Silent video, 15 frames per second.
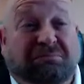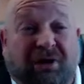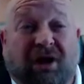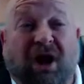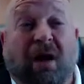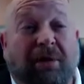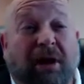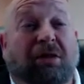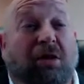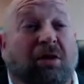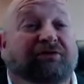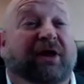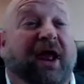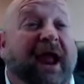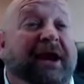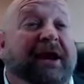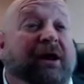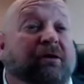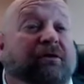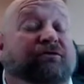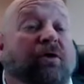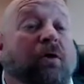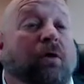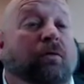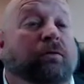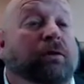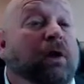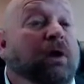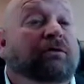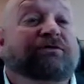coming close to 80 years old,
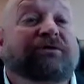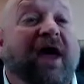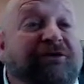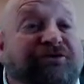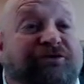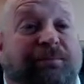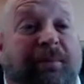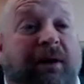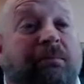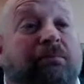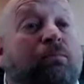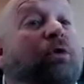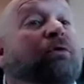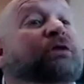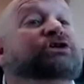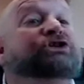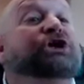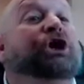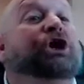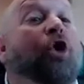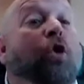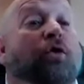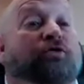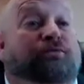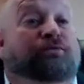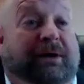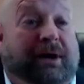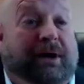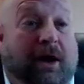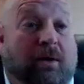texts me more than she calls
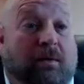me now.